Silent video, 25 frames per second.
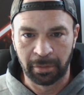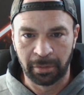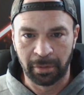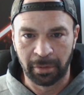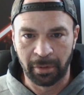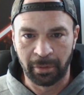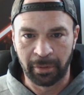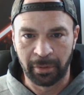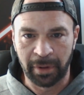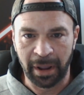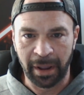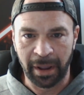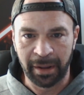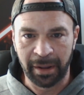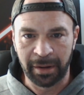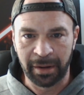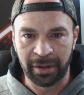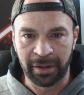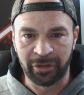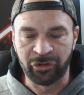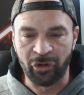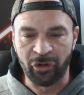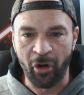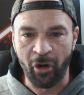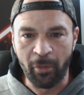Okay?
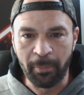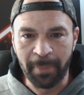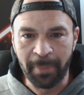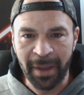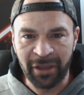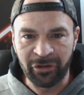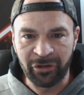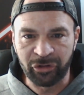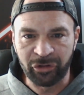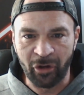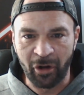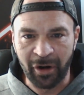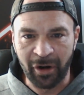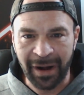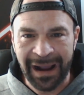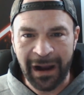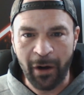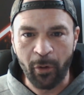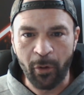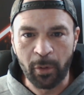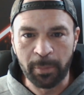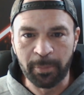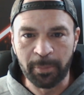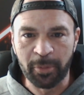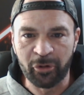It's all based on
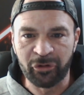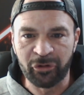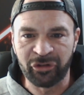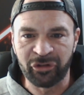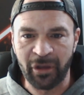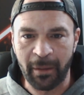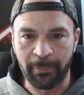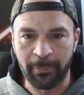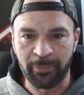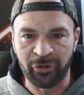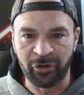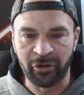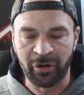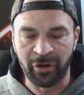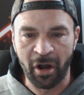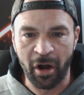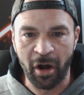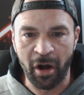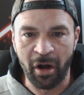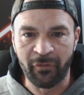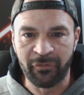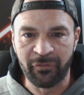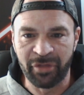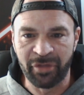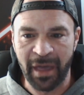our perception
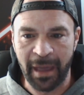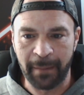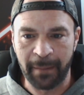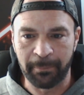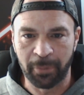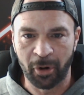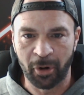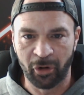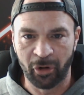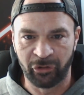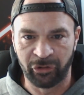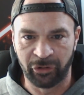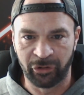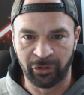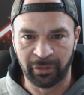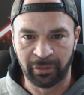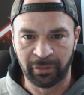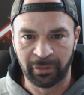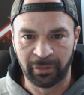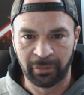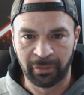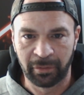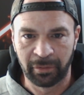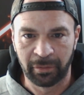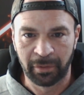of that person.
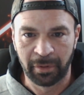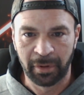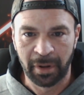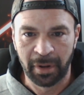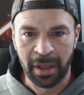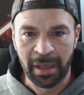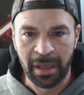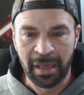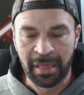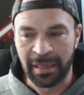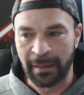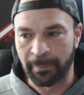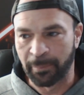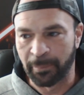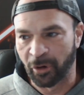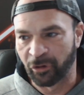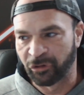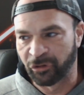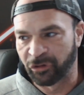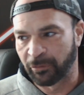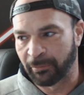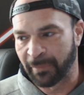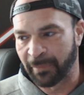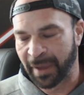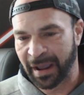That
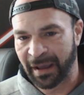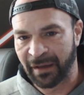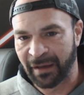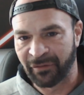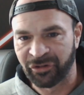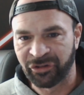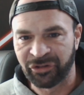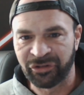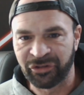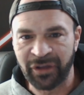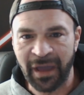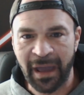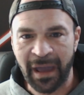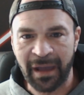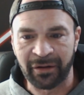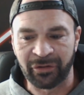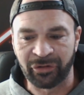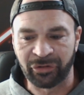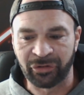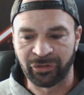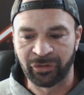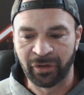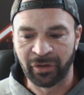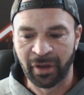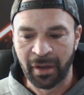person may have
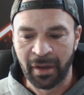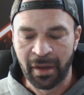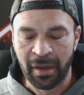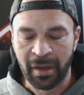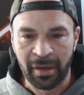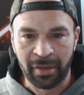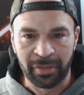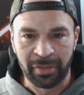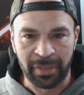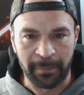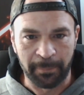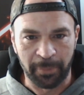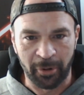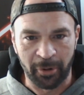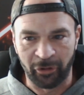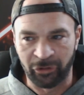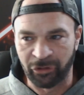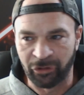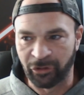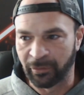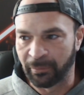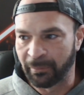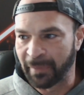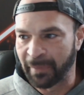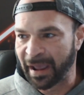status. That
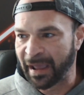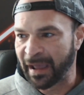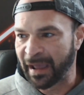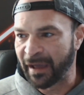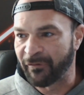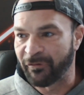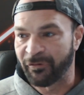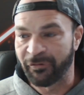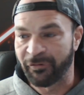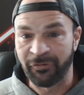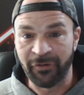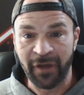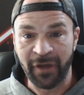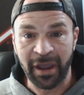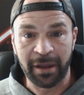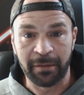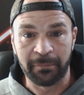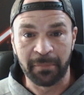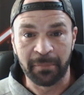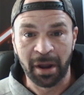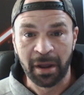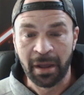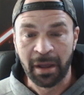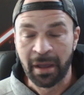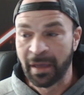person may have
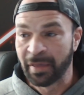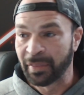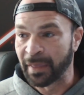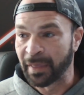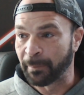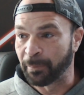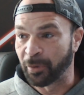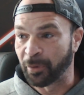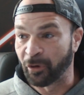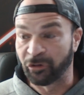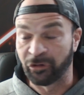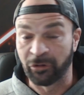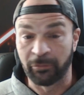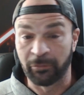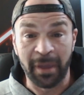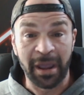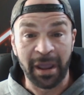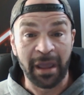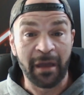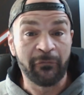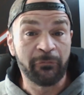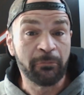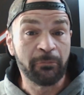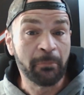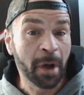fame. That person may
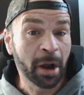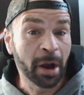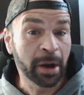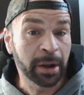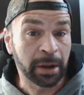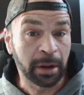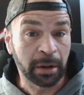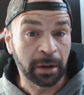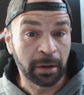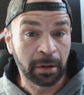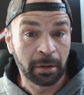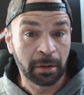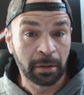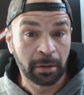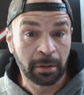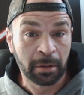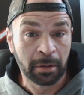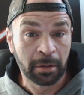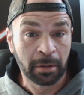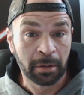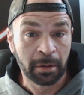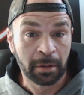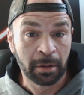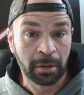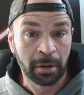have money.
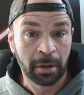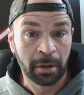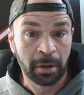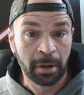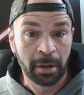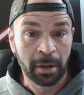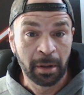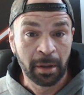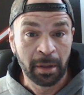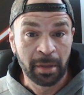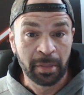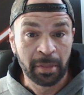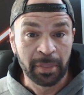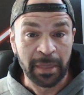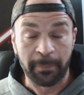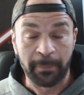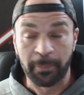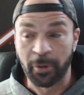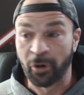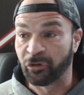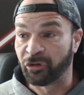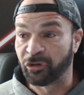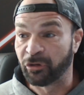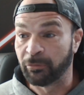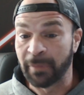That
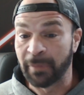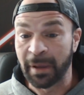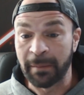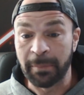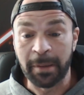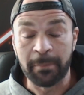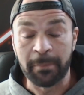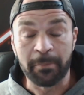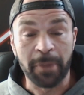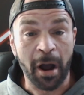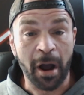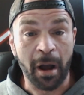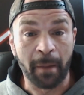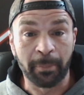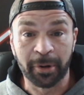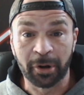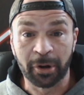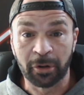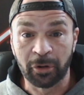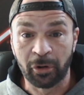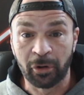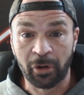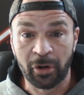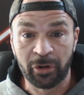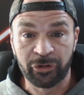person may be
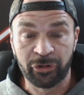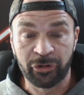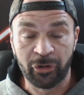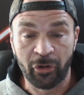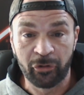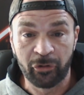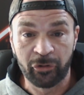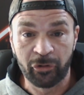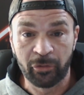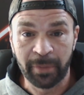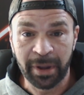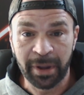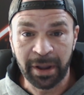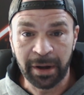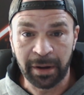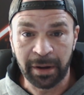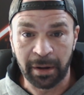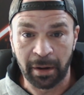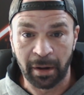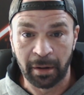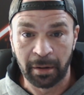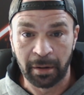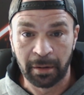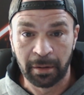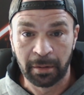popular on social
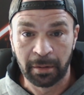media.